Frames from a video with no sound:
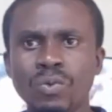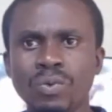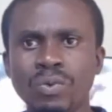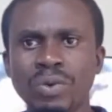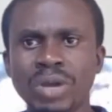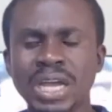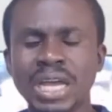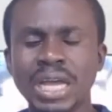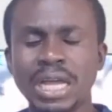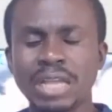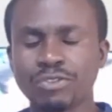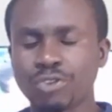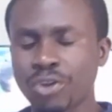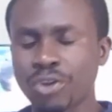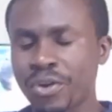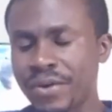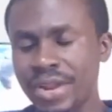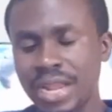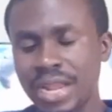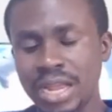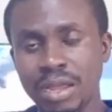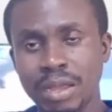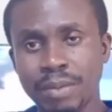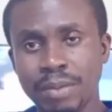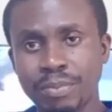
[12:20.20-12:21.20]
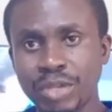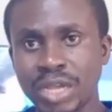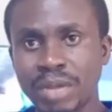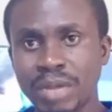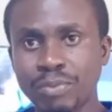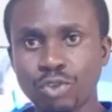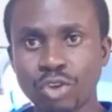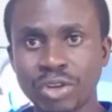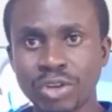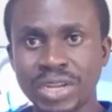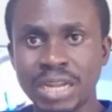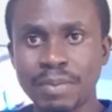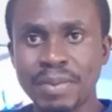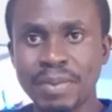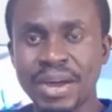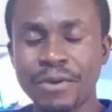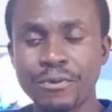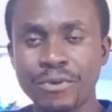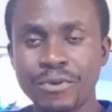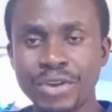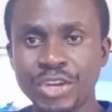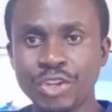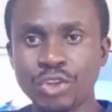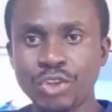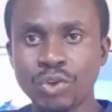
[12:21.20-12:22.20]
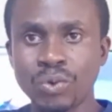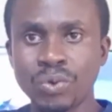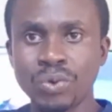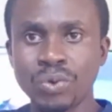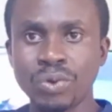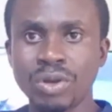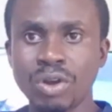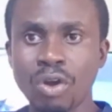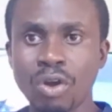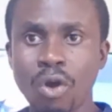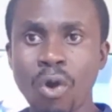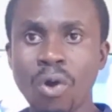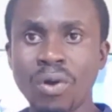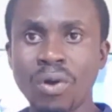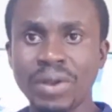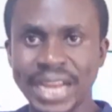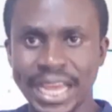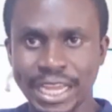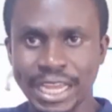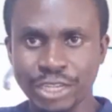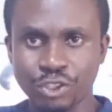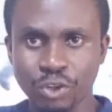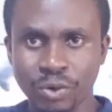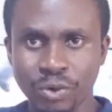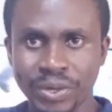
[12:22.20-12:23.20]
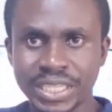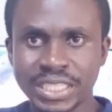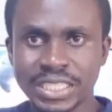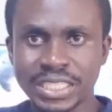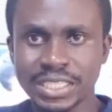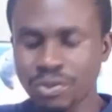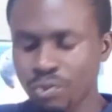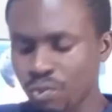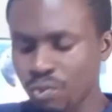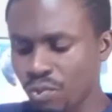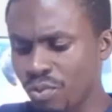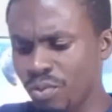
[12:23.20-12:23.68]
I'm talking about radio ulnar joint.